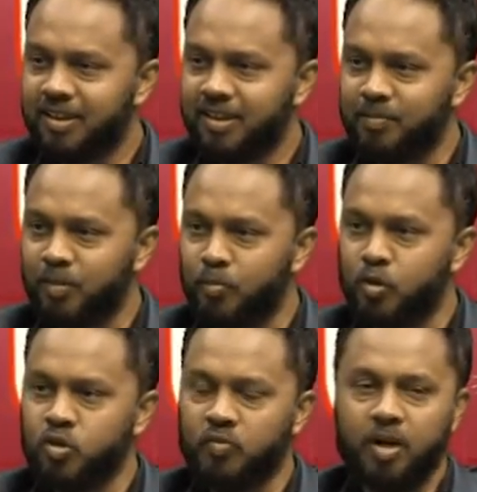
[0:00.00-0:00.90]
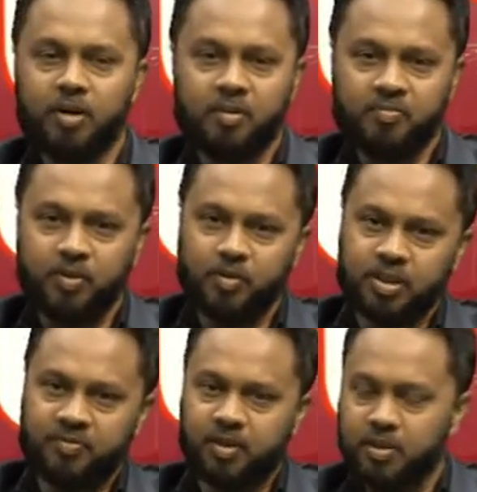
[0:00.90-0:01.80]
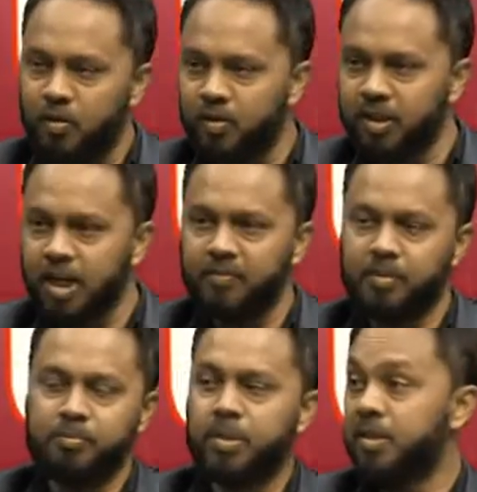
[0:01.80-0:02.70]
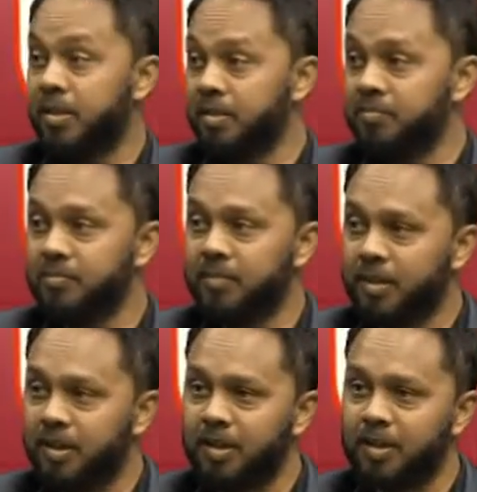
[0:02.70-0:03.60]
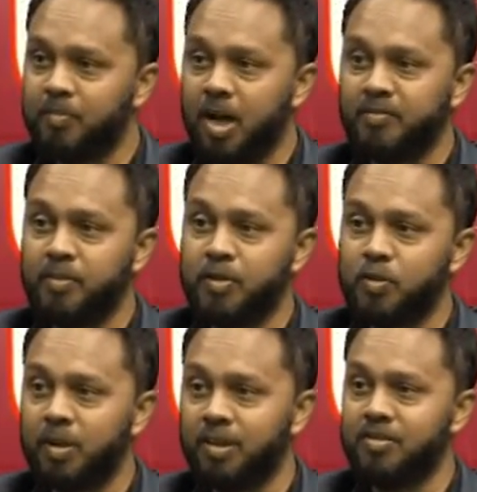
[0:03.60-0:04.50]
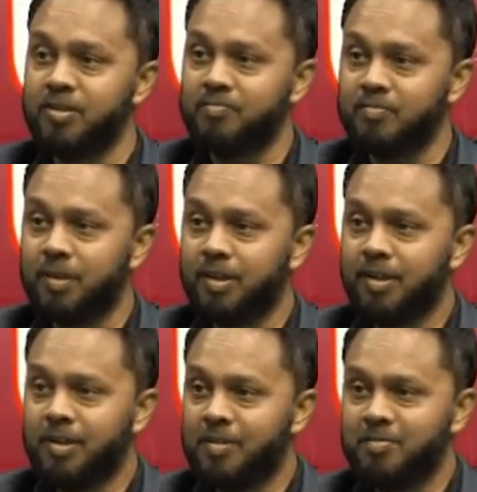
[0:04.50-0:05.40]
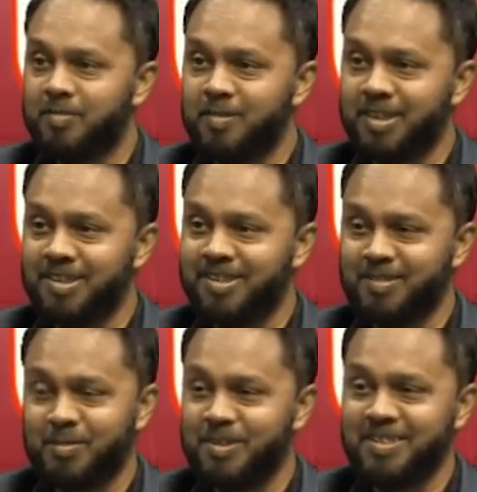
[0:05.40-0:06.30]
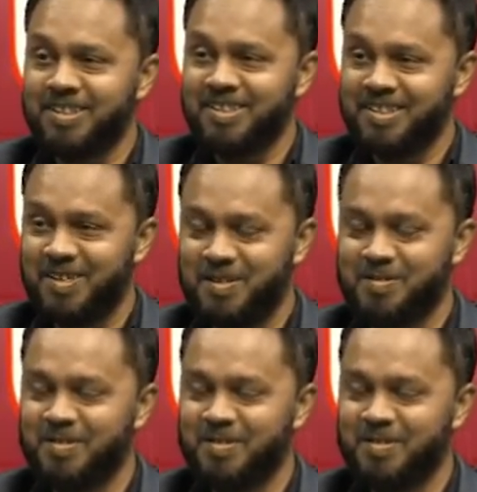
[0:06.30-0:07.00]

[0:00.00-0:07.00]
Um, most of our viewers, if they're young, they haven't been there. Mm. Um, I haven't been to Bangladesh for 20 years. You know.